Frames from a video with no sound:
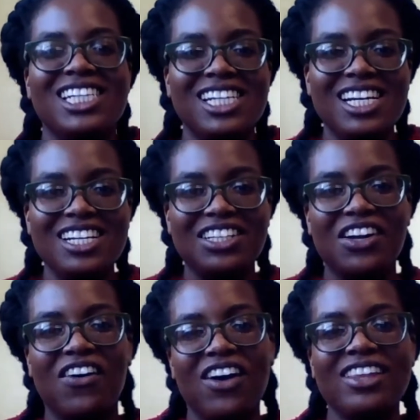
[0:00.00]
isn't
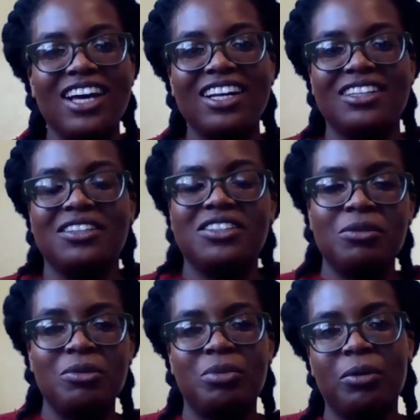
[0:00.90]
all that,
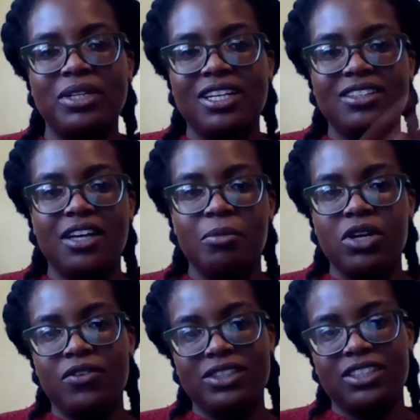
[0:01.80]
because I'm
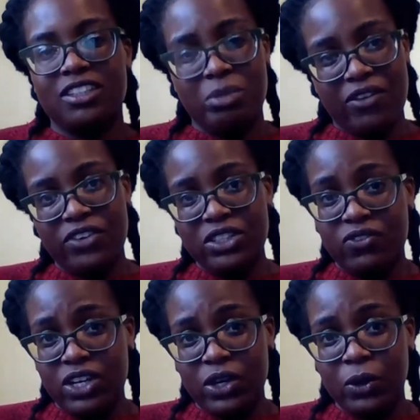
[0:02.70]
nervous because it's my first
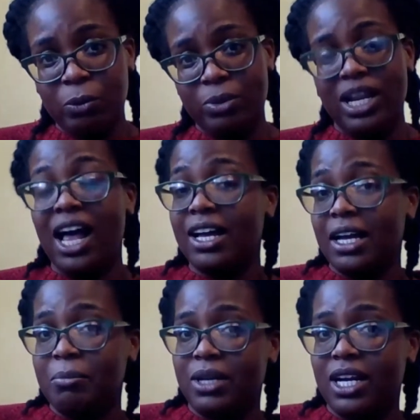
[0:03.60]
video, but I'll get
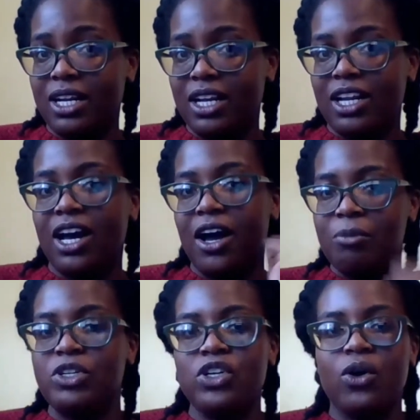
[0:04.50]
better at it, I'm
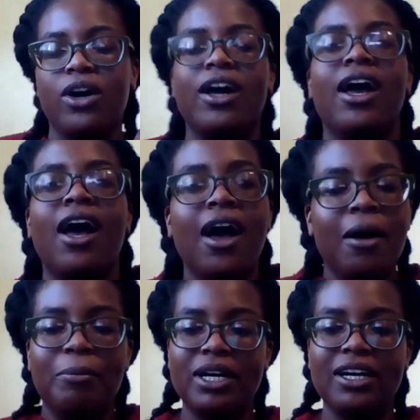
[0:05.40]
sure.
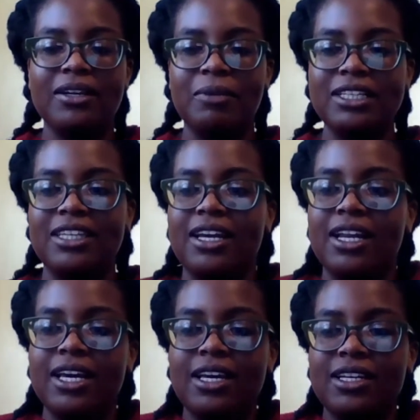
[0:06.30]
But
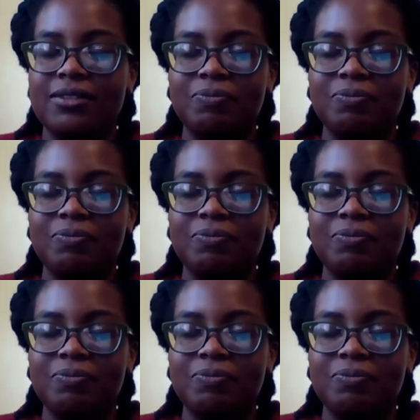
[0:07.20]
basically,